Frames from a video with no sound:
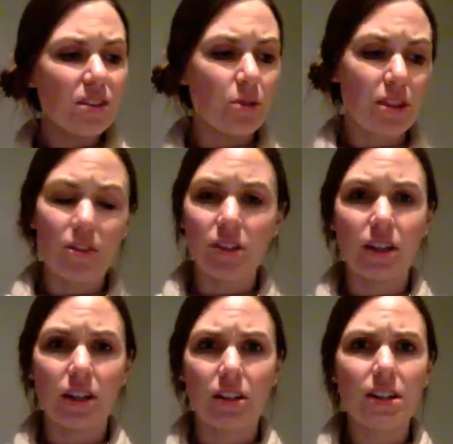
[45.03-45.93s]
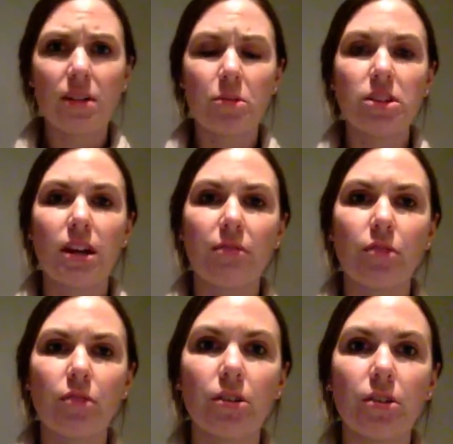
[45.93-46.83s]
with only under 10%
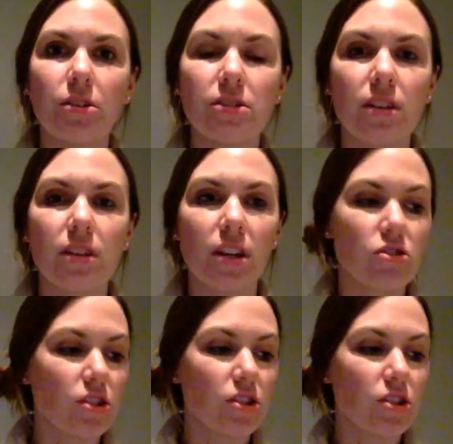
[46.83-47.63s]
free and reduced lunch.